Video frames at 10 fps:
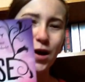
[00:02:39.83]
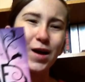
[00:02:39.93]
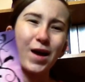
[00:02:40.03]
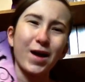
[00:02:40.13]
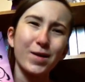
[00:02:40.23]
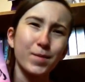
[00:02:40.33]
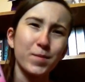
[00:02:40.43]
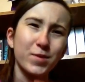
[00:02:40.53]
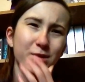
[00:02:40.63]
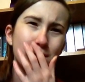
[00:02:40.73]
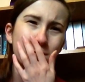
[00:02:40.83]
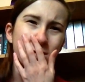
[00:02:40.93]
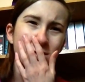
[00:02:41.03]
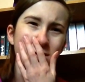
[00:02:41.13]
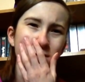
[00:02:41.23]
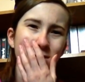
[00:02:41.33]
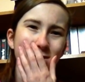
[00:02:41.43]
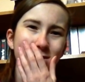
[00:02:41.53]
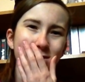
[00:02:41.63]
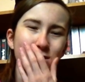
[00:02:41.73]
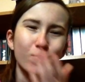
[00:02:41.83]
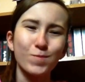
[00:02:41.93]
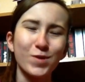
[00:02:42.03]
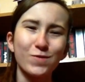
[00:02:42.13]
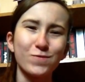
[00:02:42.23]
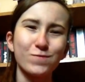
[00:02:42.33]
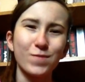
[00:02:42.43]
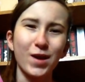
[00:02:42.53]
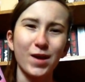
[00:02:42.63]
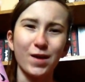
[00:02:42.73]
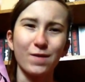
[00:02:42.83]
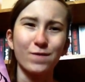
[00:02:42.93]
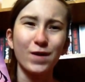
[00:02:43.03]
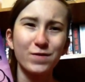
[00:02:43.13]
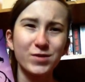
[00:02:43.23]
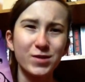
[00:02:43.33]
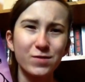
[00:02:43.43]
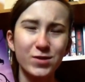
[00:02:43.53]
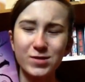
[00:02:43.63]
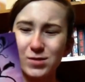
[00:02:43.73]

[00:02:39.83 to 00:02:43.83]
I can't remember the name of the series. It could be the uh, Rift series.